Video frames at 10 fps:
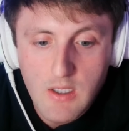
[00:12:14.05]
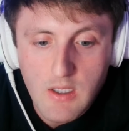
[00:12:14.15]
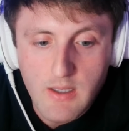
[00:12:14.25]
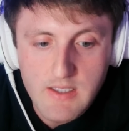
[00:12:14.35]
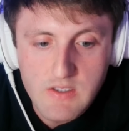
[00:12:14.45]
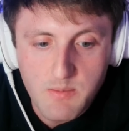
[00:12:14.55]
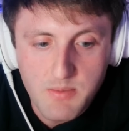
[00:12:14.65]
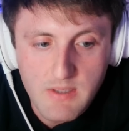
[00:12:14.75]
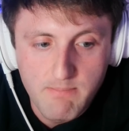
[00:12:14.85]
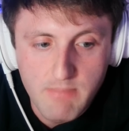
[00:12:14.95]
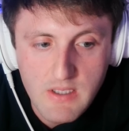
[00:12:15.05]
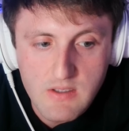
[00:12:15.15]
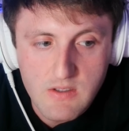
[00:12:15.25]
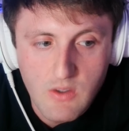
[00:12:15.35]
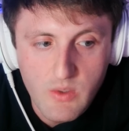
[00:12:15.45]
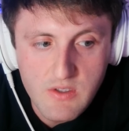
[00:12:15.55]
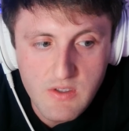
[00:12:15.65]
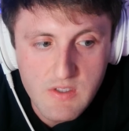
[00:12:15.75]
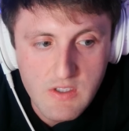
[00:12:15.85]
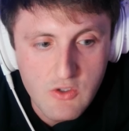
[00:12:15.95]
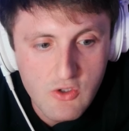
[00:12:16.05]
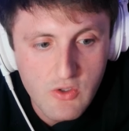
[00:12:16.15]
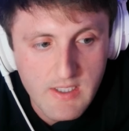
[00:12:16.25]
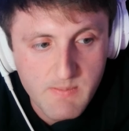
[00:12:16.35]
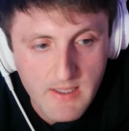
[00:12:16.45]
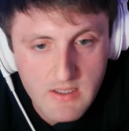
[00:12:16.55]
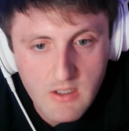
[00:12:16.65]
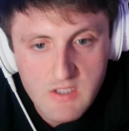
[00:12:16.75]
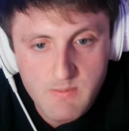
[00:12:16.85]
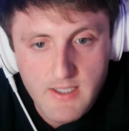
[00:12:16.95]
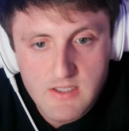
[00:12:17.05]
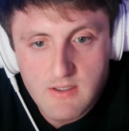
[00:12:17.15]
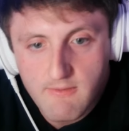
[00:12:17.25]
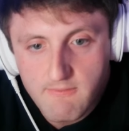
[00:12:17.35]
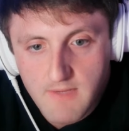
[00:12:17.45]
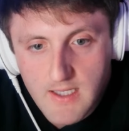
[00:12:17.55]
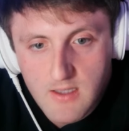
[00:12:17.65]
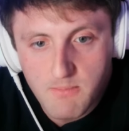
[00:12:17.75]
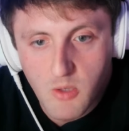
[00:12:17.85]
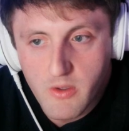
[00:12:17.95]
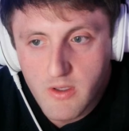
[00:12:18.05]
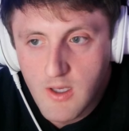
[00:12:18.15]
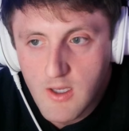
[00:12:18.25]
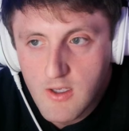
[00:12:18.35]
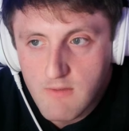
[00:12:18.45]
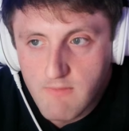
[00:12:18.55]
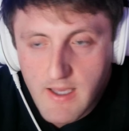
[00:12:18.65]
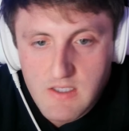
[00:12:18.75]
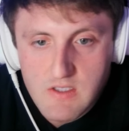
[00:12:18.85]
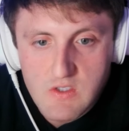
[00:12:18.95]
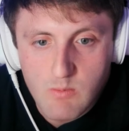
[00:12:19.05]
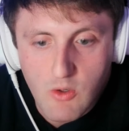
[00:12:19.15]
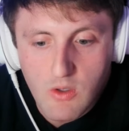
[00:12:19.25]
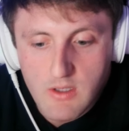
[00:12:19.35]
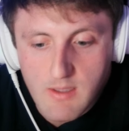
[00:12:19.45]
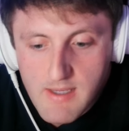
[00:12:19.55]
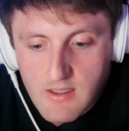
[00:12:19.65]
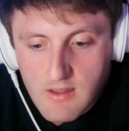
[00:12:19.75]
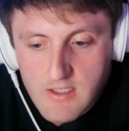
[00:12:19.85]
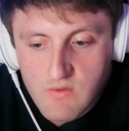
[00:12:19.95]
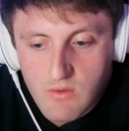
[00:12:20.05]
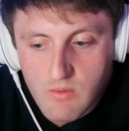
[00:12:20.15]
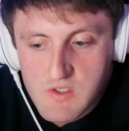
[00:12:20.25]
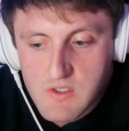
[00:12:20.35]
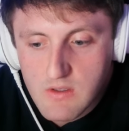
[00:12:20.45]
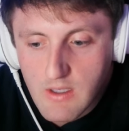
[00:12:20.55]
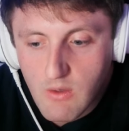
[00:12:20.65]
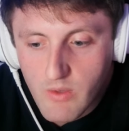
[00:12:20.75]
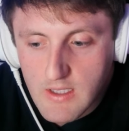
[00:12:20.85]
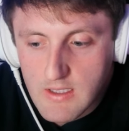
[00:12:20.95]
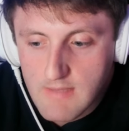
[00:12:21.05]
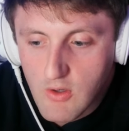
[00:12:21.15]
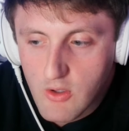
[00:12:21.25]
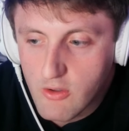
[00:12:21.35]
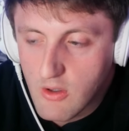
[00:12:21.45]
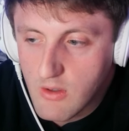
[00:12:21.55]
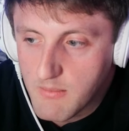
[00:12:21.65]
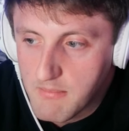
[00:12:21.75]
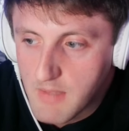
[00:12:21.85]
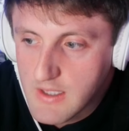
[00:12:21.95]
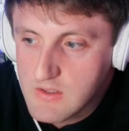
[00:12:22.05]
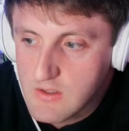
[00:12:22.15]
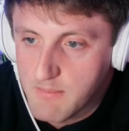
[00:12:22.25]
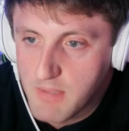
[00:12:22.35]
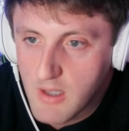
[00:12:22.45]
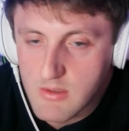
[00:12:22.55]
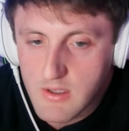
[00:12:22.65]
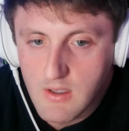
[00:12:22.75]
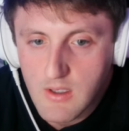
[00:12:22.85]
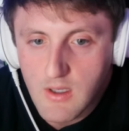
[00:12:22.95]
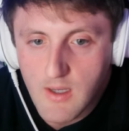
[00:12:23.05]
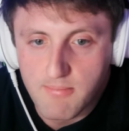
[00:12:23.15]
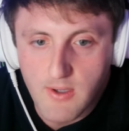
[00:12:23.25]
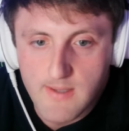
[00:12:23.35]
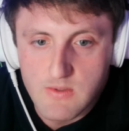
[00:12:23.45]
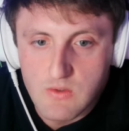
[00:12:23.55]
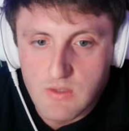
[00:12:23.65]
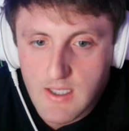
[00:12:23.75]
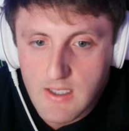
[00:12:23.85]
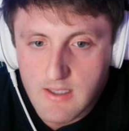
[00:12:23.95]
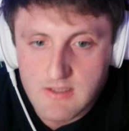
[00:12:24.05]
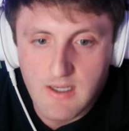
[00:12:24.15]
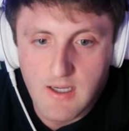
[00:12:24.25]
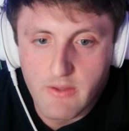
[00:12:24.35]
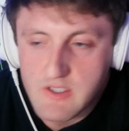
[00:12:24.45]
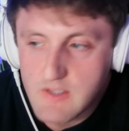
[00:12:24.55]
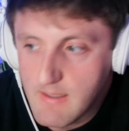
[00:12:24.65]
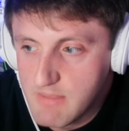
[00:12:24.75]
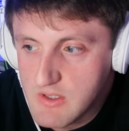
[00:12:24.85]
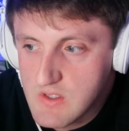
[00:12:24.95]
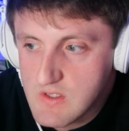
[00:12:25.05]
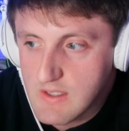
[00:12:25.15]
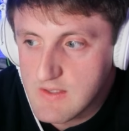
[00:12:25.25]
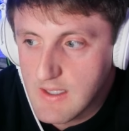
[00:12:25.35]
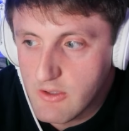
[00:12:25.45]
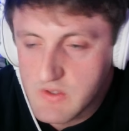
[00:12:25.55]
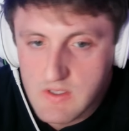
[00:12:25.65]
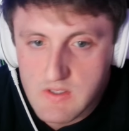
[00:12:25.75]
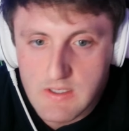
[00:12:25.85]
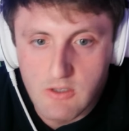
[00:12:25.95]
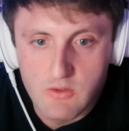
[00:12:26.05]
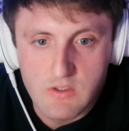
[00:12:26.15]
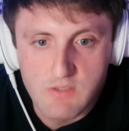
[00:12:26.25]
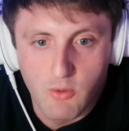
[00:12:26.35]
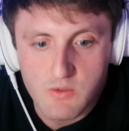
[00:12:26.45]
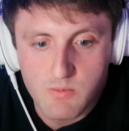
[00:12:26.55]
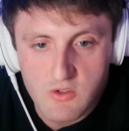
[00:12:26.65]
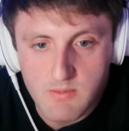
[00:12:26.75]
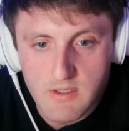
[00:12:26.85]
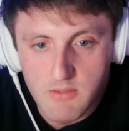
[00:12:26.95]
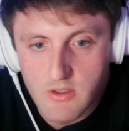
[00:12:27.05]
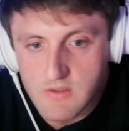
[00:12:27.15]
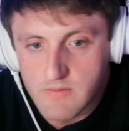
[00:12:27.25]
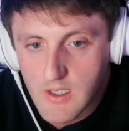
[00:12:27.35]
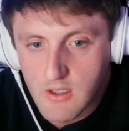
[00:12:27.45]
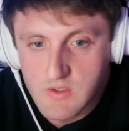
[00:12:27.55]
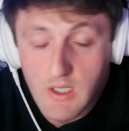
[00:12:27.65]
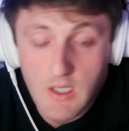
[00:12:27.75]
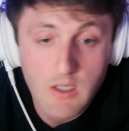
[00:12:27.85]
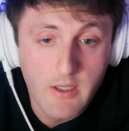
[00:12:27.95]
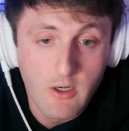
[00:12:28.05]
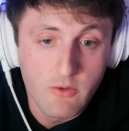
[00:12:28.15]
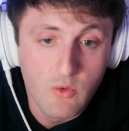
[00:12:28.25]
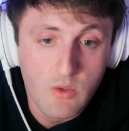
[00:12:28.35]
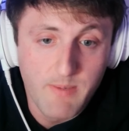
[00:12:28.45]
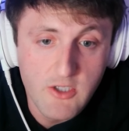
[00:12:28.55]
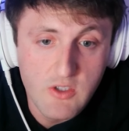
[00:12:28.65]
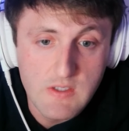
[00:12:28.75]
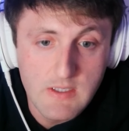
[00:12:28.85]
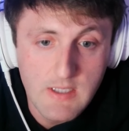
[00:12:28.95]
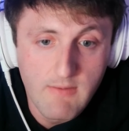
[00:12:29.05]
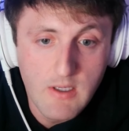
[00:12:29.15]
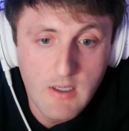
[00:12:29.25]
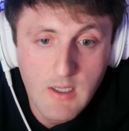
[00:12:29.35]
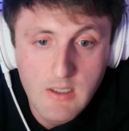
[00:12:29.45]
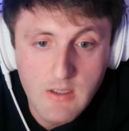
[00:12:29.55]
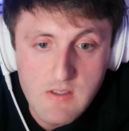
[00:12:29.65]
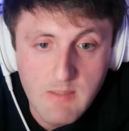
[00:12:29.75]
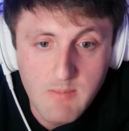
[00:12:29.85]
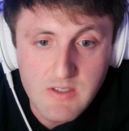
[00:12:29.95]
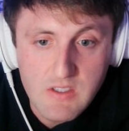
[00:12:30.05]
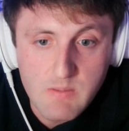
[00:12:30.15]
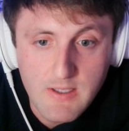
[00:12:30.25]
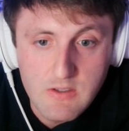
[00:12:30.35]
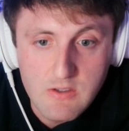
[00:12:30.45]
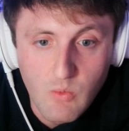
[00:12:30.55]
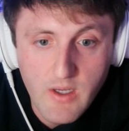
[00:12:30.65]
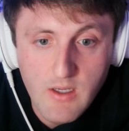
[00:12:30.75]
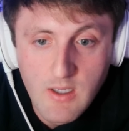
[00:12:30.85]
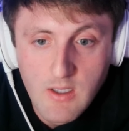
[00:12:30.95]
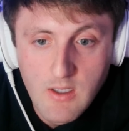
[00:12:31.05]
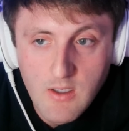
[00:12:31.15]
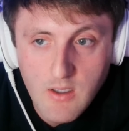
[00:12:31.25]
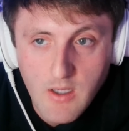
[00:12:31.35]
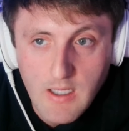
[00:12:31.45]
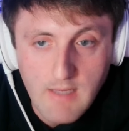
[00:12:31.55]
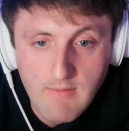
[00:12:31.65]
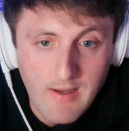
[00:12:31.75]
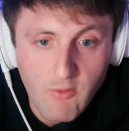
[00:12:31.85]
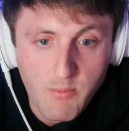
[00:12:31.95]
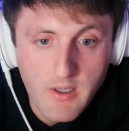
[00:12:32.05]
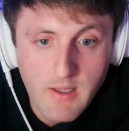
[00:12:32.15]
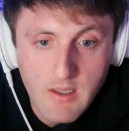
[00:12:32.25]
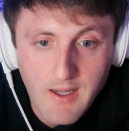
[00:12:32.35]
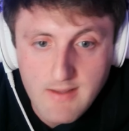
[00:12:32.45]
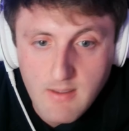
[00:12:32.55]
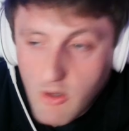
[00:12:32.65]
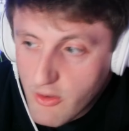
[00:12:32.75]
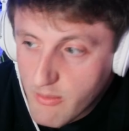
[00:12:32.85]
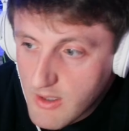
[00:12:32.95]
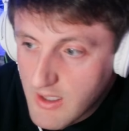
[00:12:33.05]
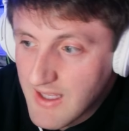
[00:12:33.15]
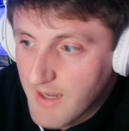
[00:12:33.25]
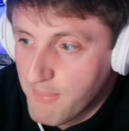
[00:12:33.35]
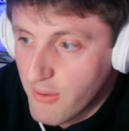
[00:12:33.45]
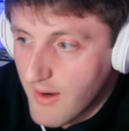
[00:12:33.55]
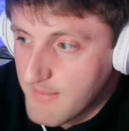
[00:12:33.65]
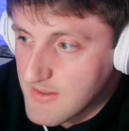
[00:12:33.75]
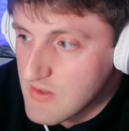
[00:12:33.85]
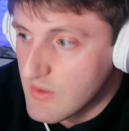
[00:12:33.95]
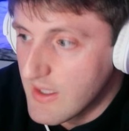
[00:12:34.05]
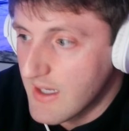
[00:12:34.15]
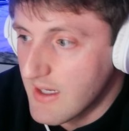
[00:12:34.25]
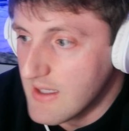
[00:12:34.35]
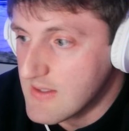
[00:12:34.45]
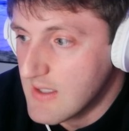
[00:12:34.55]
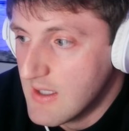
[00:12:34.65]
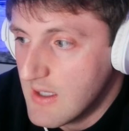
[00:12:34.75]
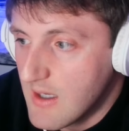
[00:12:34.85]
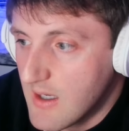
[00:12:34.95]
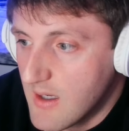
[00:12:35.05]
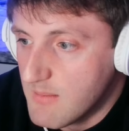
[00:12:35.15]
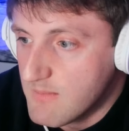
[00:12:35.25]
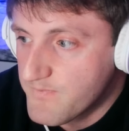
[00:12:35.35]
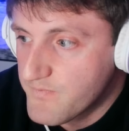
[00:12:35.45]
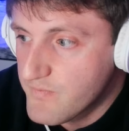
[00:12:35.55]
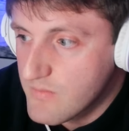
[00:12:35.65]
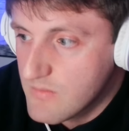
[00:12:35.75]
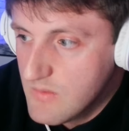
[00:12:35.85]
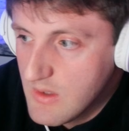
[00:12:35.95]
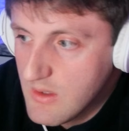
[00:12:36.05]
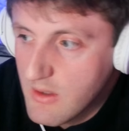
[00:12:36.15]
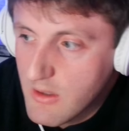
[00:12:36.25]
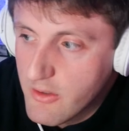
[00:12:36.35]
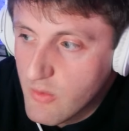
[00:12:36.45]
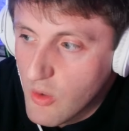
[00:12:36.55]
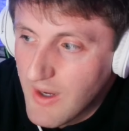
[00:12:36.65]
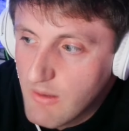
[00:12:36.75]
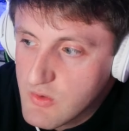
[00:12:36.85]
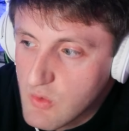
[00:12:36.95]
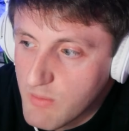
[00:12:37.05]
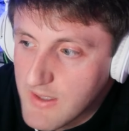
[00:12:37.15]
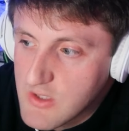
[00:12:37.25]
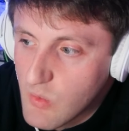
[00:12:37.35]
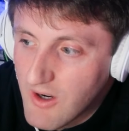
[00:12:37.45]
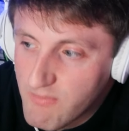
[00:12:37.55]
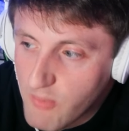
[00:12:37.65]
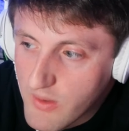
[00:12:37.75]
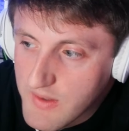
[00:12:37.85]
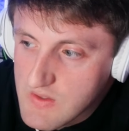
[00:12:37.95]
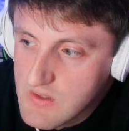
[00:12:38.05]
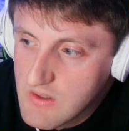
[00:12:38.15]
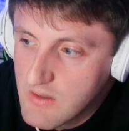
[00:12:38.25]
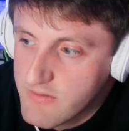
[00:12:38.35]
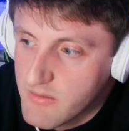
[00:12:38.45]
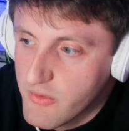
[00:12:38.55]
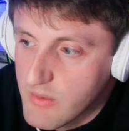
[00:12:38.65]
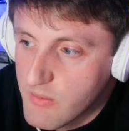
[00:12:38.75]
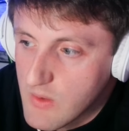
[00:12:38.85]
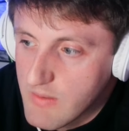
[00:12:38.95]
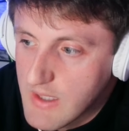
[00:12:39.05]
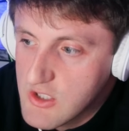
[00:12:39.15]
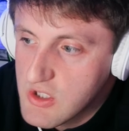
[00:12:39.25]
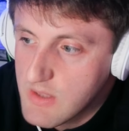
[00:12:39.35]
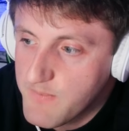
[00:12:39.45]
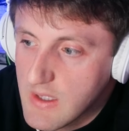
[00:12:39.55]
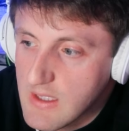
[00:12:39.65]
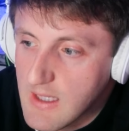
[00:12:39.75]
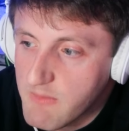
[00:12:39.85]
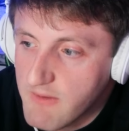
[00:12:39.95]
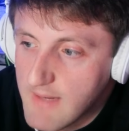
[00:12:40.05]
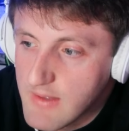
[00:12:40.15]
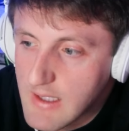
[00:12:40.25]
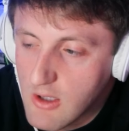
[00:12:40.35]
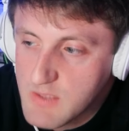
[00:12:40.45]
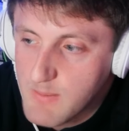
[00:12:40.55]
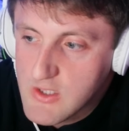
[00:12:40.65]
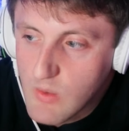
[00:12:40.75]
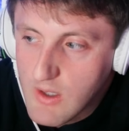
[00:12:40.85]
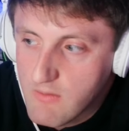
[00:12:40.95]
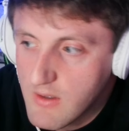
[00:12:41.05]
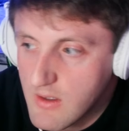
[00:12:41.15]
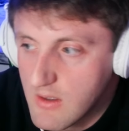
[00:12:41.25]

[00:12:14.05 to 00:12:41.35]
And that's something big to go into this. It's usually expect the unexpected, fade the public. Vegas is smart. They make the lines for a reason. They don't want to give all their money to the public. I promise you that. That's not how they stay in business. That's not how these casinos and sports books make millions of dollars. They don't do it by just giving the team that's expected to win and giving everybody that locked them all their money. I promise you that, guys. The Thunder were outscored by 12 points from three-point range in Game 5, and they lost by 12.